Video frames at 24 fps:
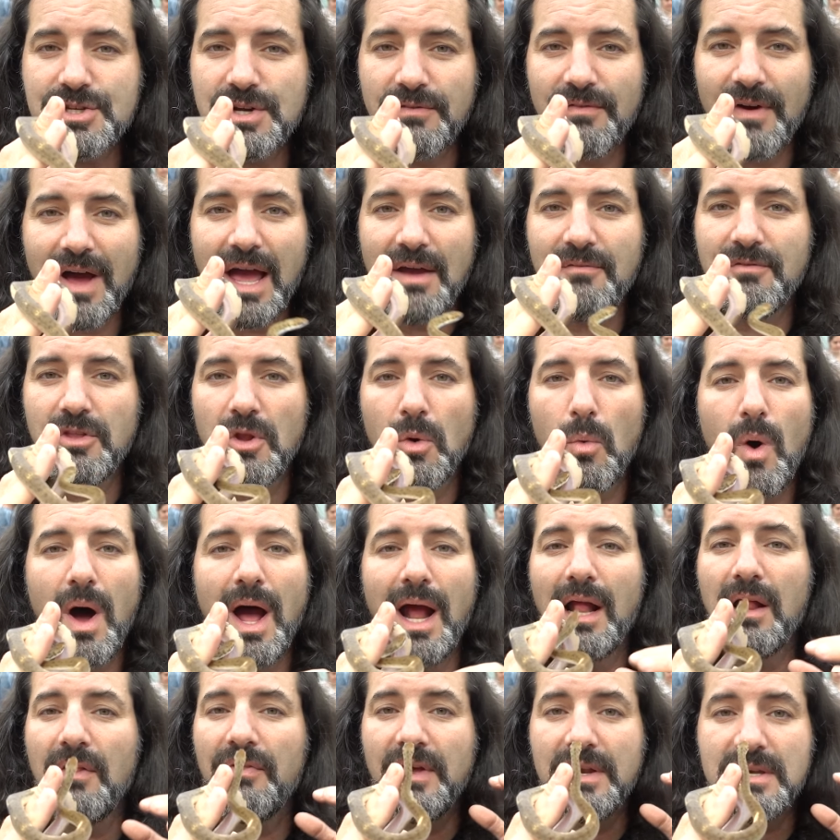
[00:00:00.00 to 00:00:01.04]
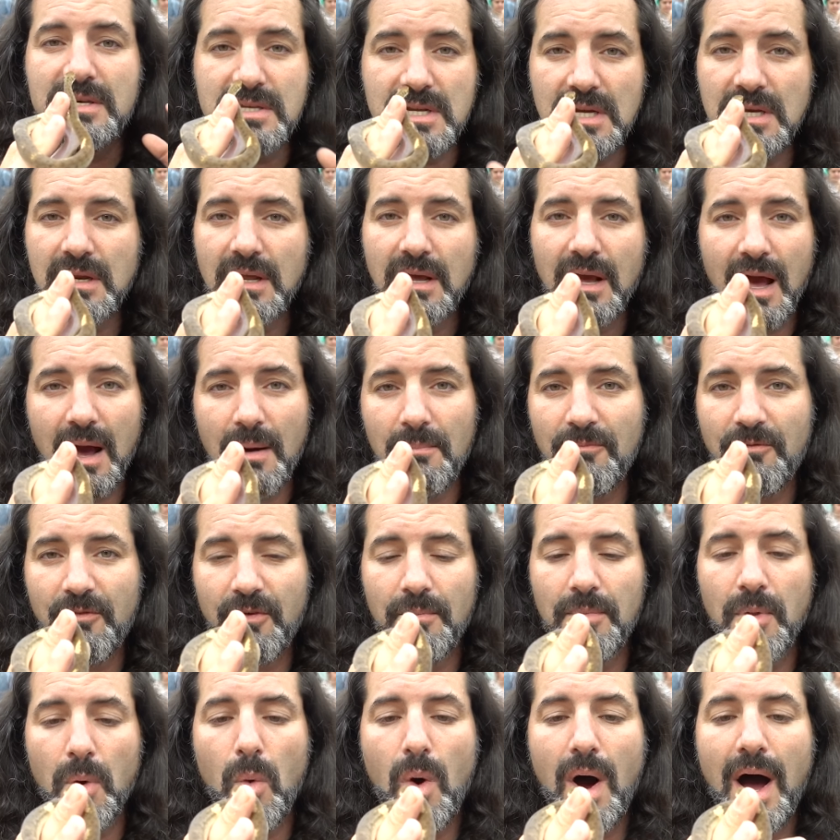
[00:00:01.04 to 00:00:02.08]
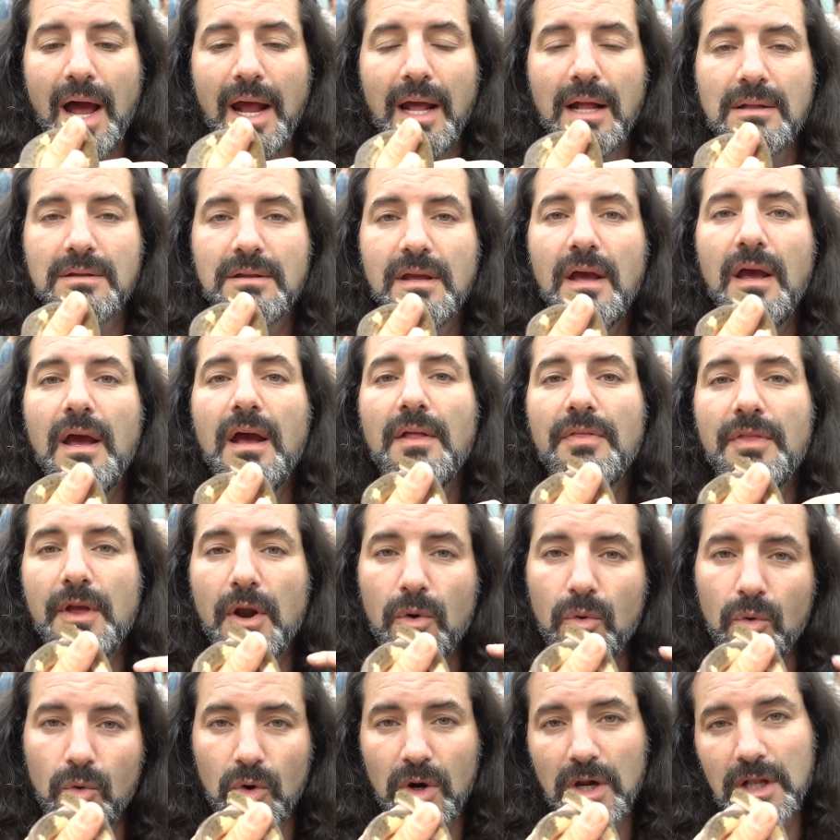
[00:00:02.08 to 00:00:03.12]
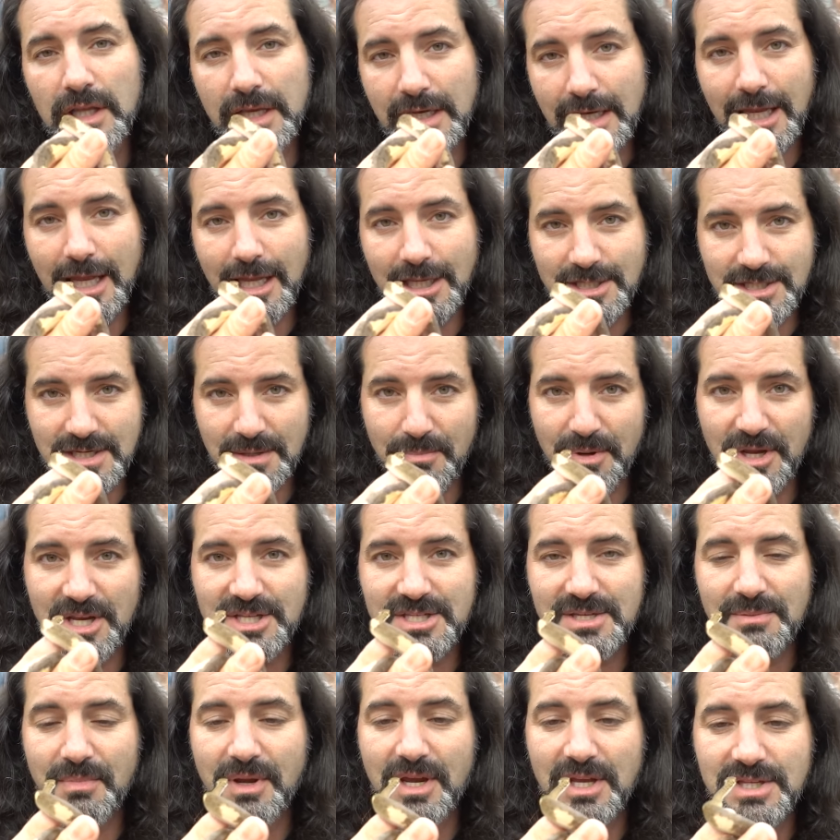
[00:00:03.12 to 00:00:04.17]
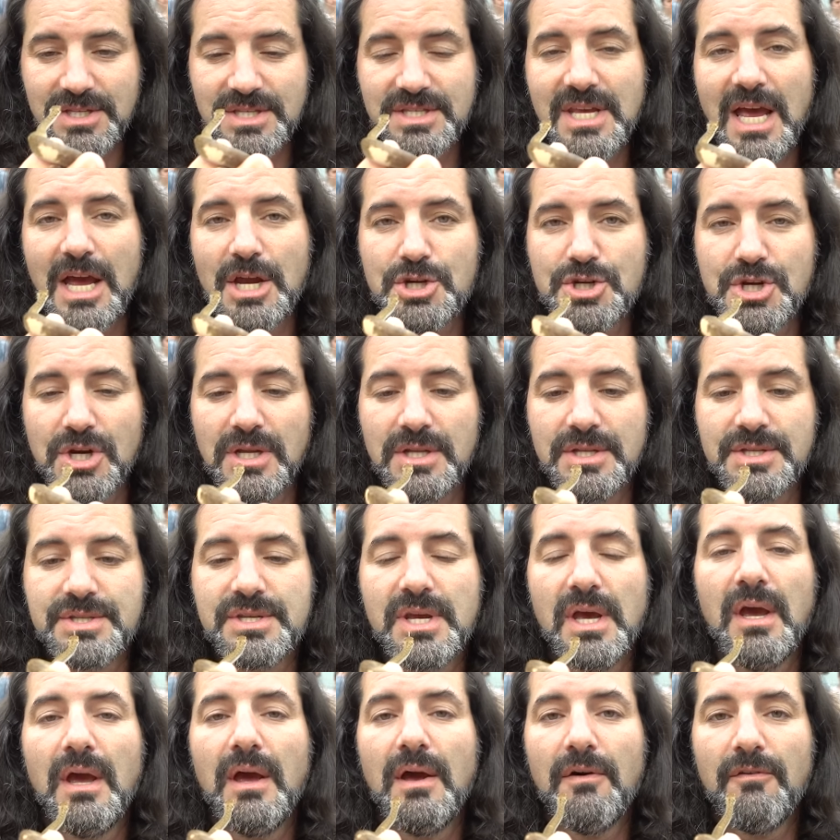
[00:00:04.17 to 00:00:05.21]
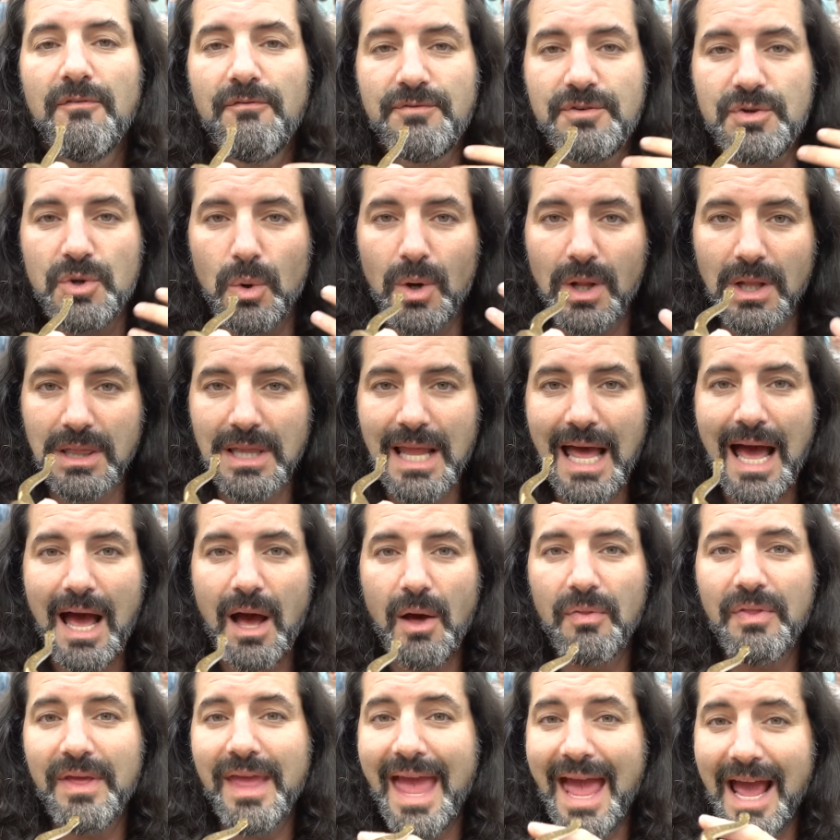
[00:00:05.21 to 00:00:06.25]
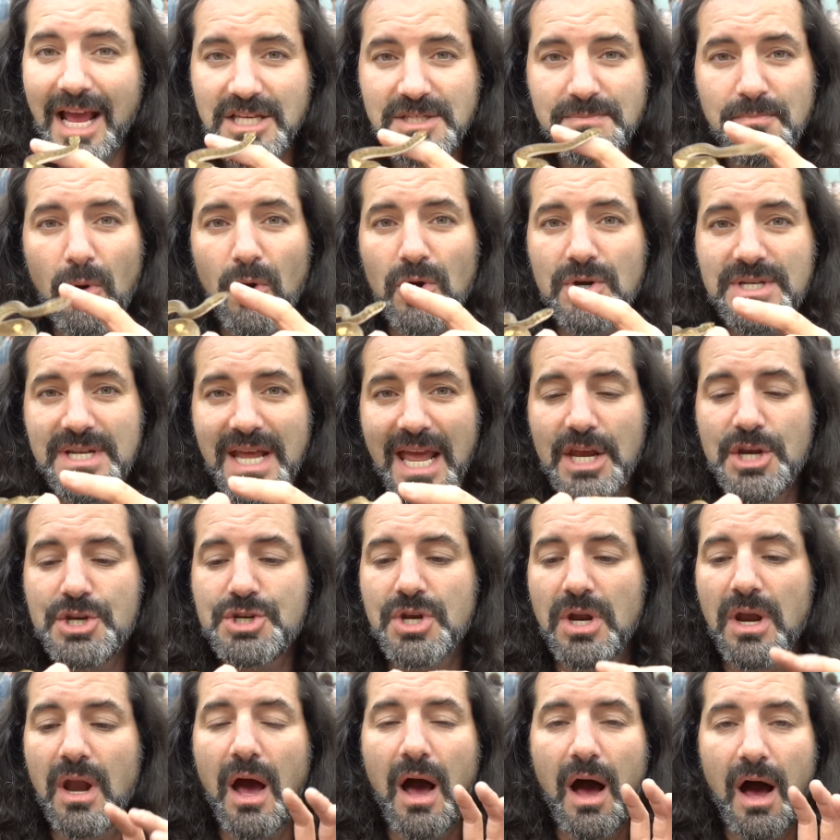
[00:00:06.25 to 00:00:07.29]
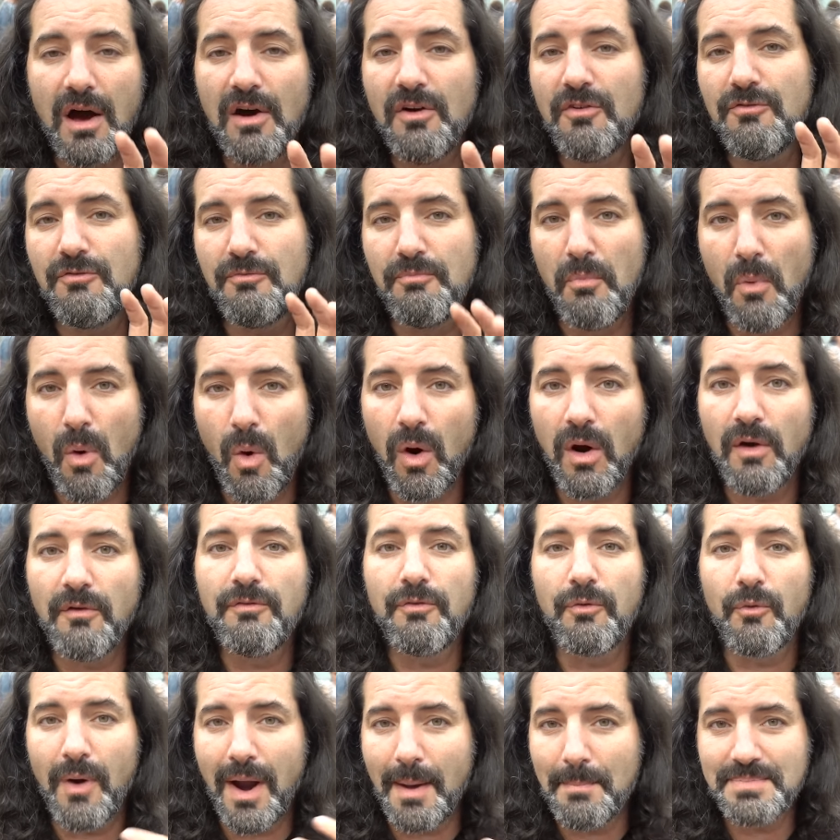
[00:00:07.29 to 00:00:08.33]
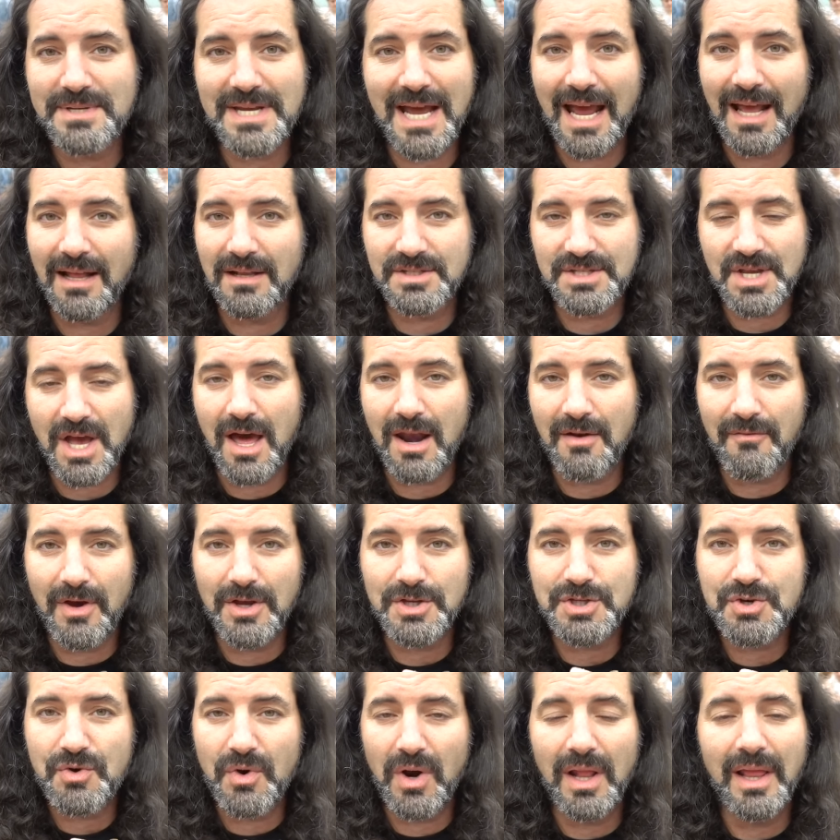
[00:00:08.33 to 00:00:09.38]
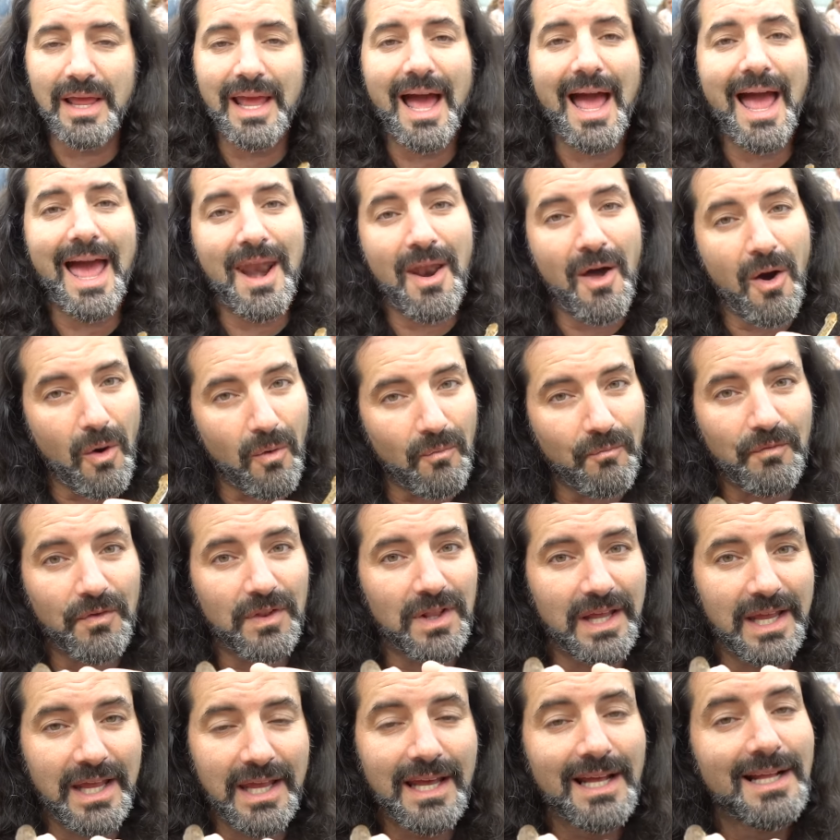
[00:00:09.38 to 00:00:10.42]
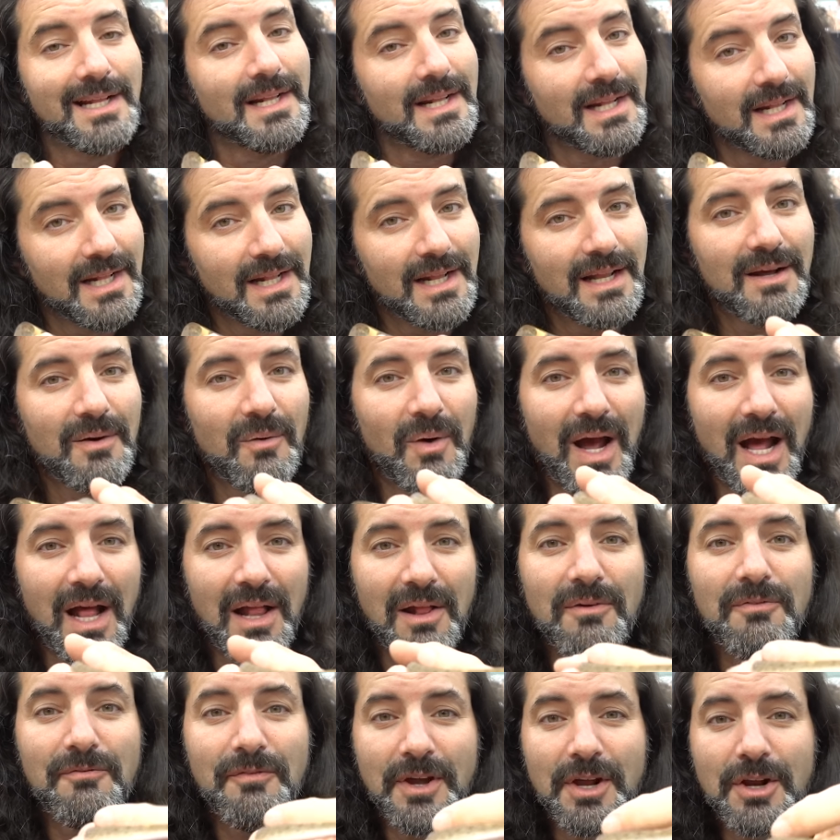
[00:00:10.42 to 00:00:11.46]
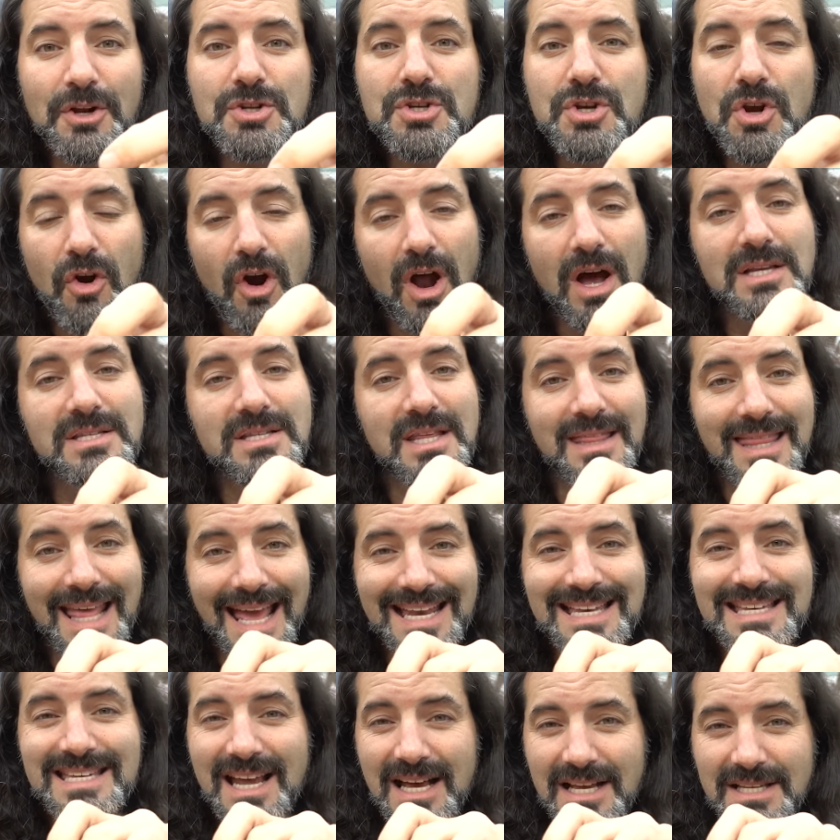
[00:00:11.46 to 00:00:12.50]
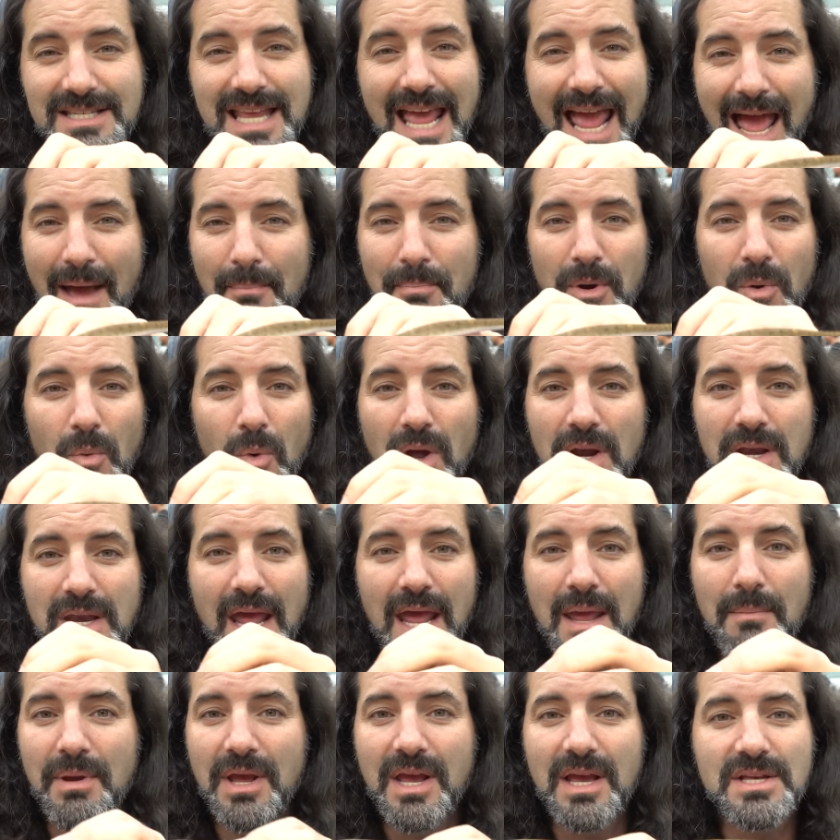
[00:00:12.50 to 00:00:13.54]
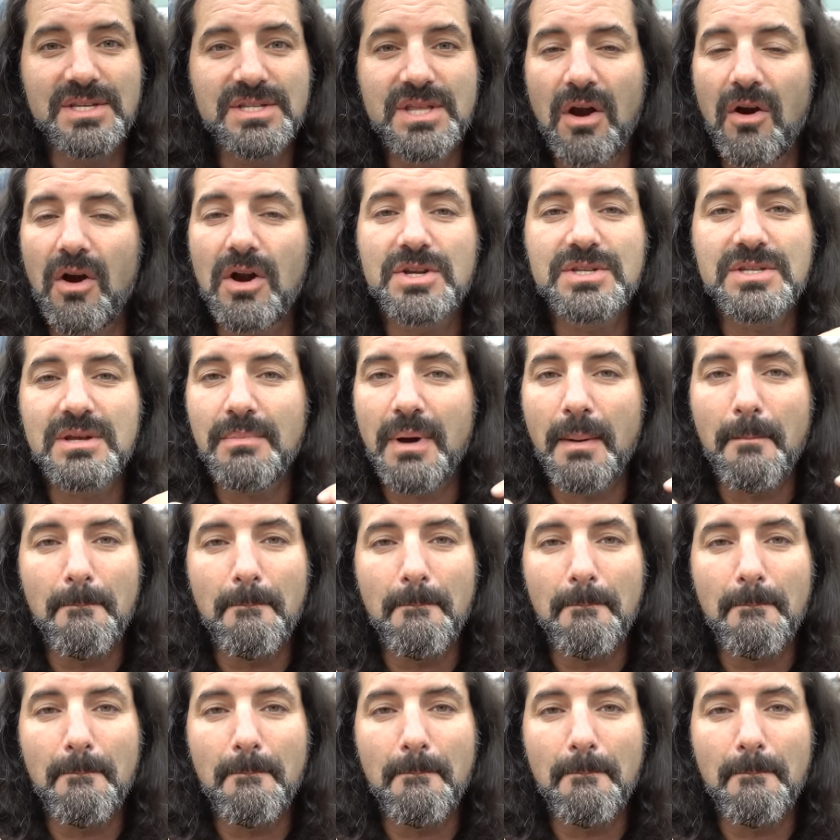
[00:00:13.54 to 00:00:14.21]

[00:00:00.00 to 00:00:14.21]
survive in the wild, that didn't come from the wild, there really needs to be some concessions to allow the exportation of morph reptiles out of Australia. And hopefully, well, fingers crossed that that does happen one day, because there are some